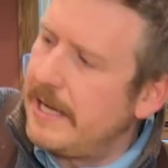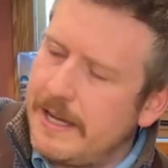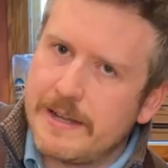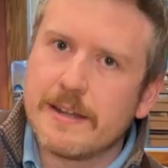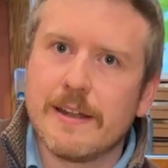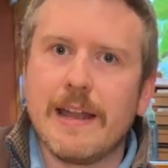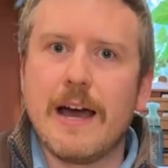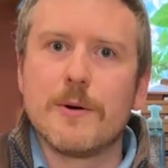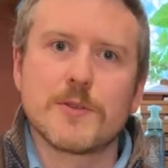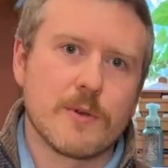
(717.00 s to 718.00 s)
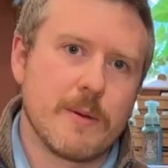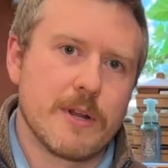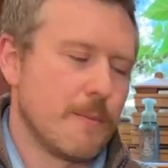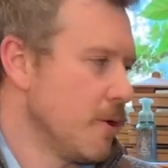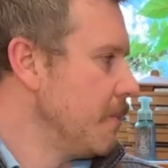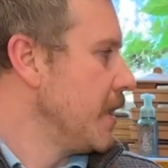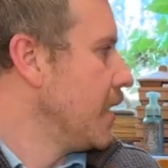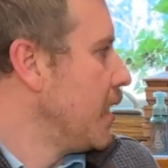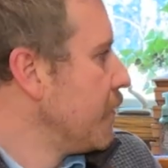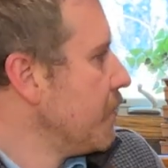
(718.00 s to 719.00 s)
And now is when I'm gonna put my
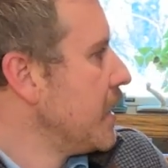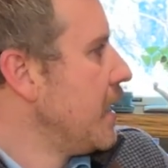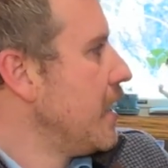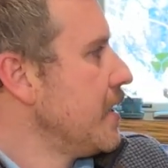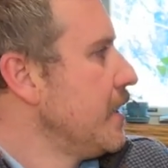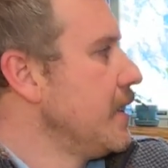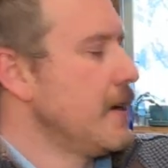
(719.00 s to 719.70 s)
oven mitt on